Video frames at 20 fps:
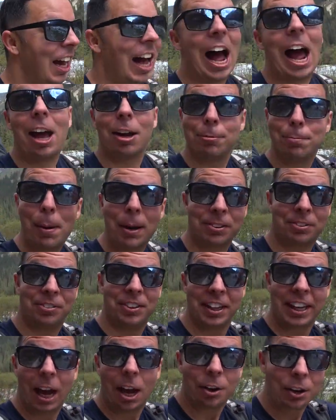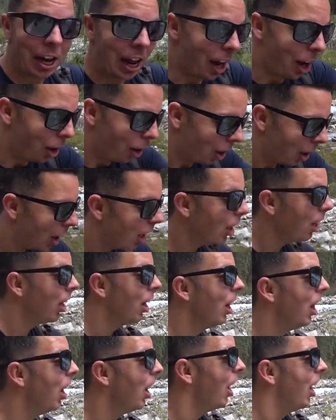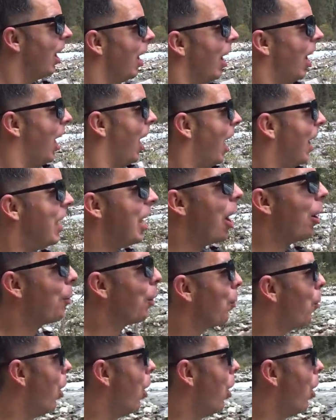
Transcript: I have my stick out now. And now we're